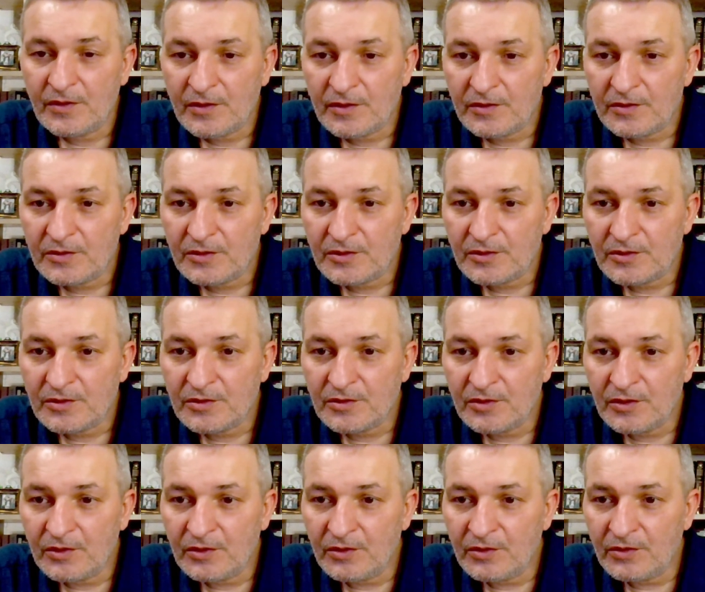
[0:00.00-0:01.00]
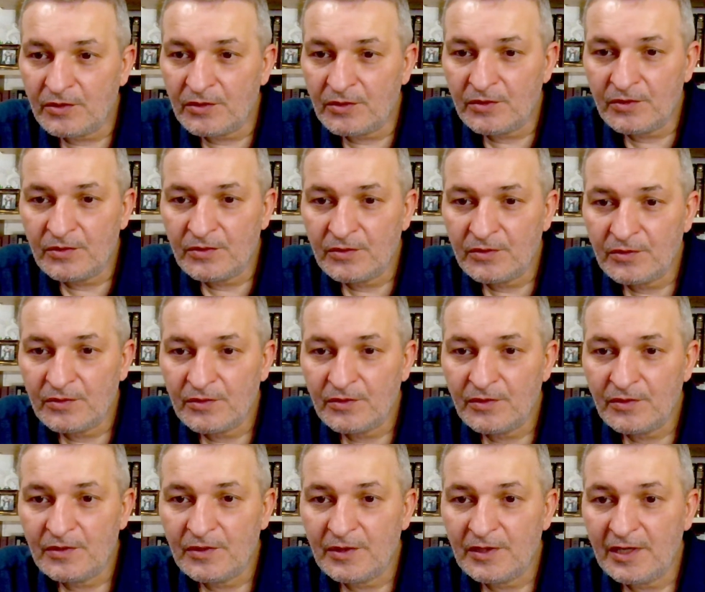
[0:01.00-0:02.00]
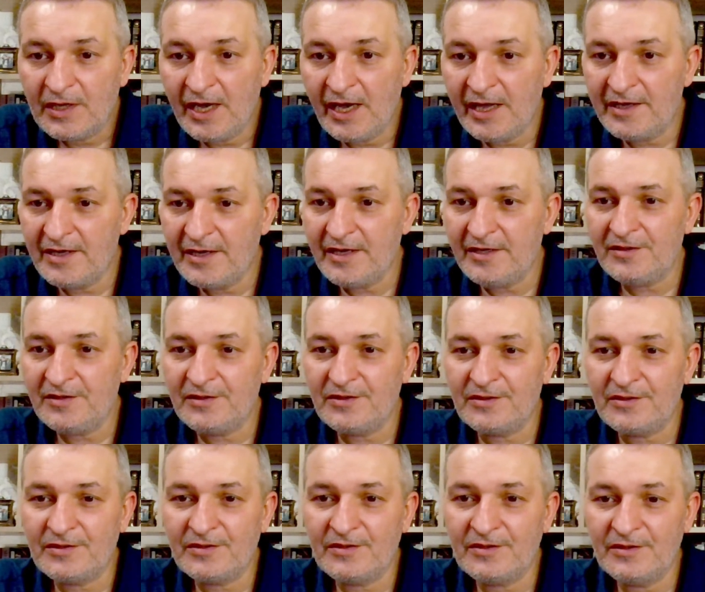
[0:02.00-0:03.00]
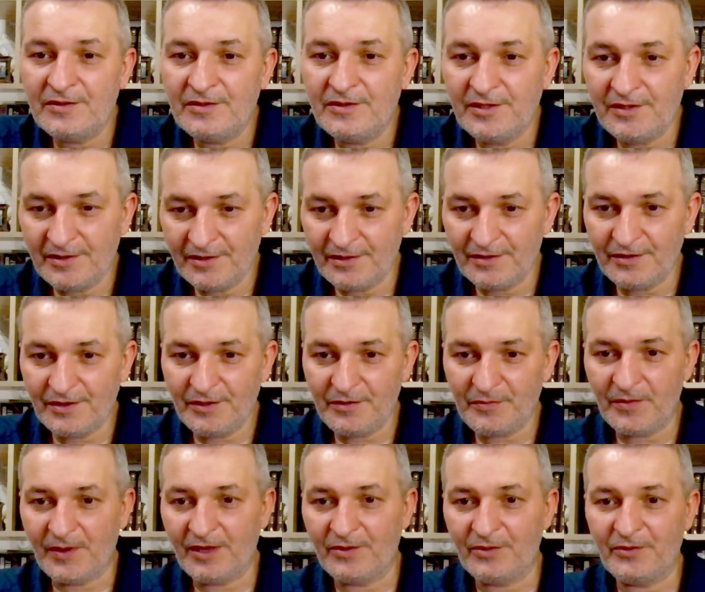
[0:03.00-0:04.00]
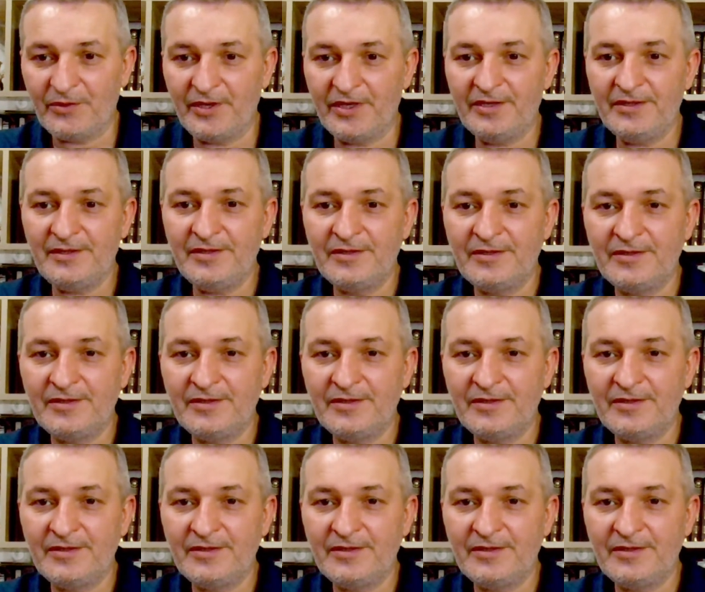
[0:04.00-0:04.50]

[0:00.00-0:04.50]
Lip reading: So I guess this is it, by the way.